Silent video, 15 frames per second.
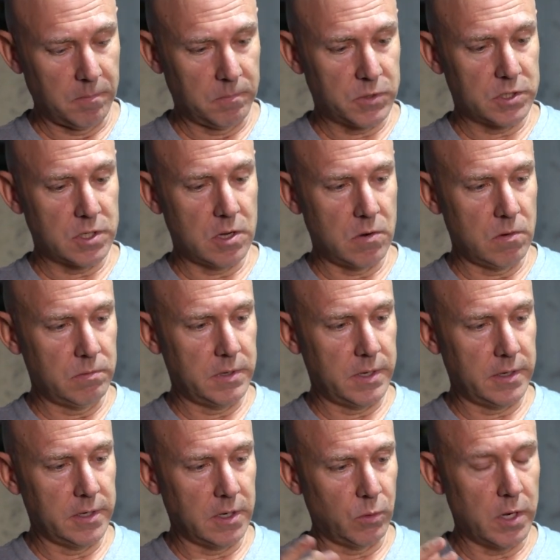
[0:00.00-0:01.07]
So
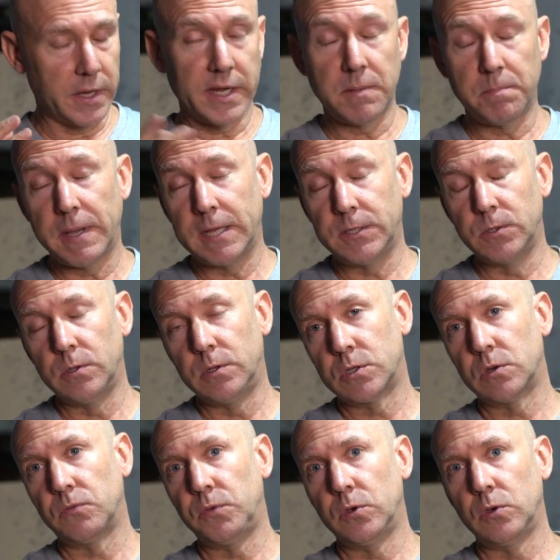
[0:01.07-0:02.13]
we're not getting paid to do
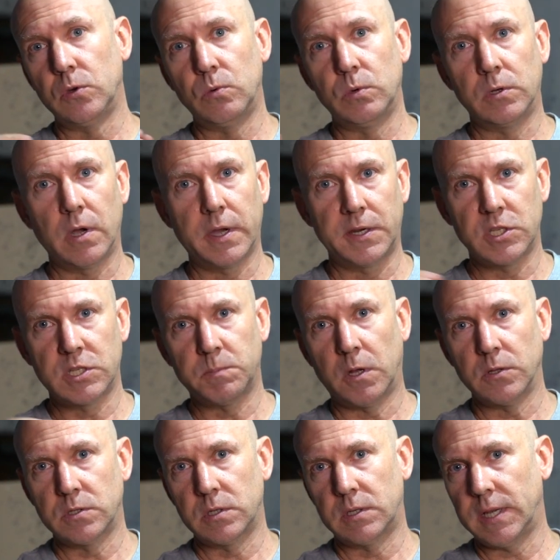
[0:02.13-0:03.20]
this review. We're not getting
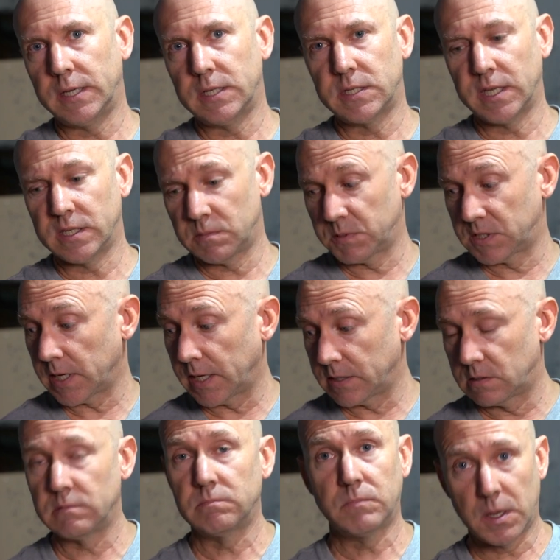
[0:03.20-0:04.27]
sponsored in any sense,
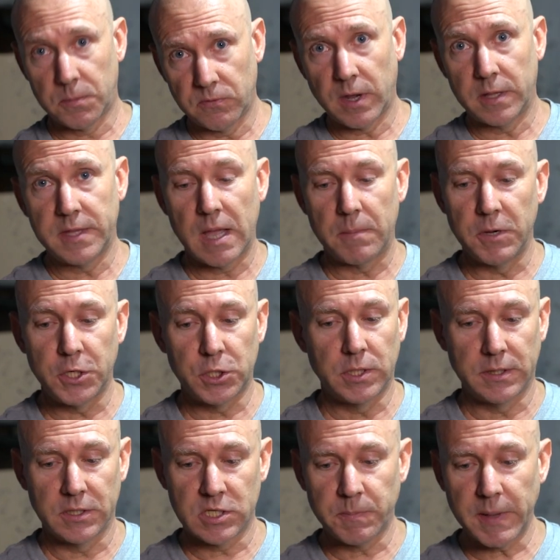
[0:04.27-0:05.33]
besides they provide the ammunition
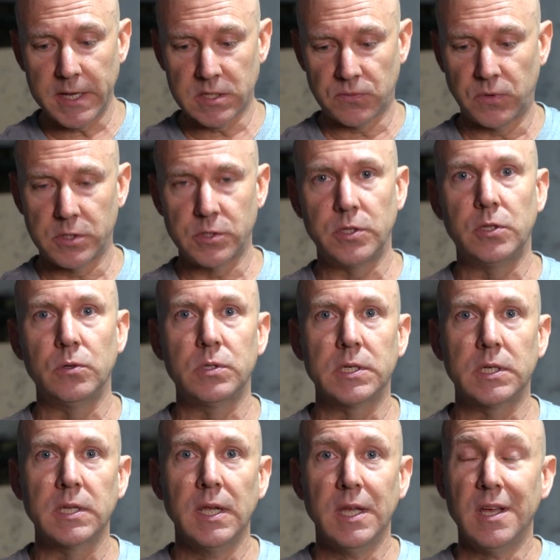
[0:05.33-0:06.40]
and the space for us to use
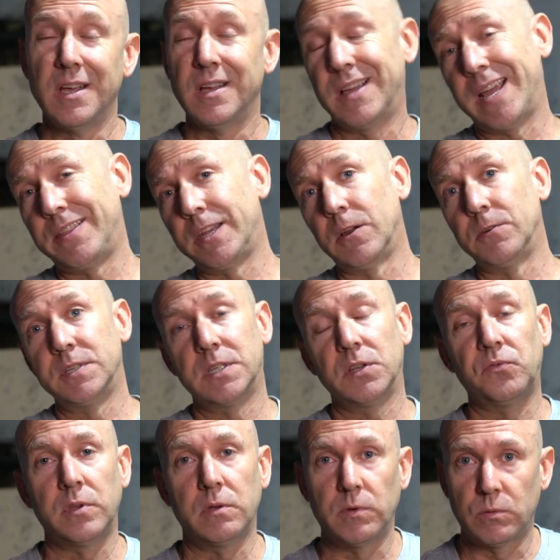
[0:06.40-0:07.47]
it, and they don't
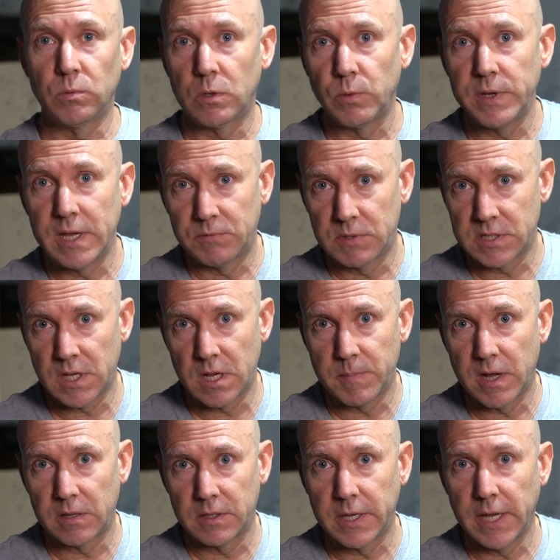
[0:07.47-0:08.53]
interfere with what we have to say
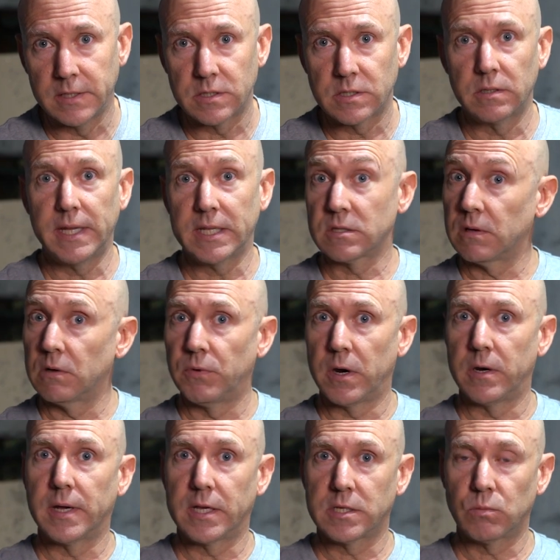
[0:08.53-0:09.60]
about the guns. So that's a
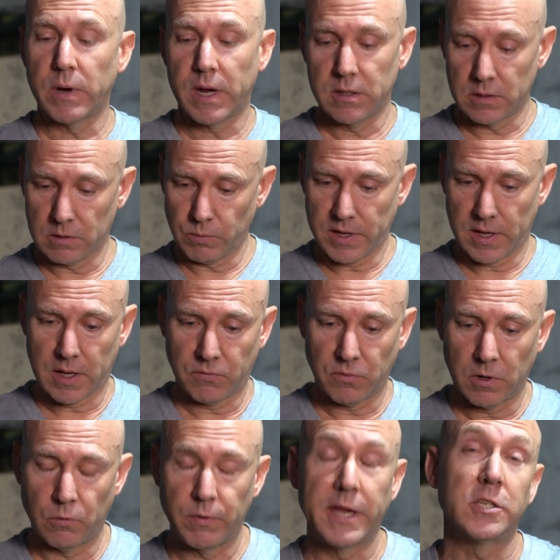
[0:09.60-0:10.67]
very nice way that we have
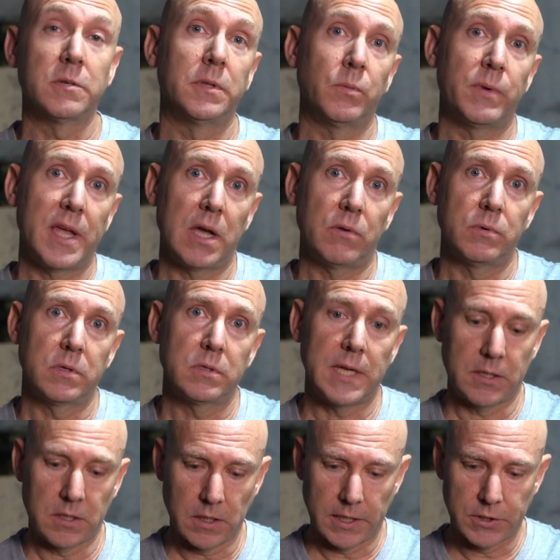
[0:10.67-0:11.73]
arrangement that we have with
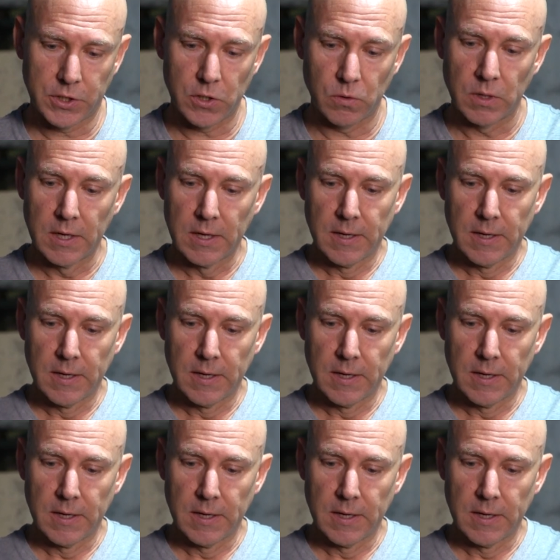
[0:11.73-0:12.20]
Tactical HQ.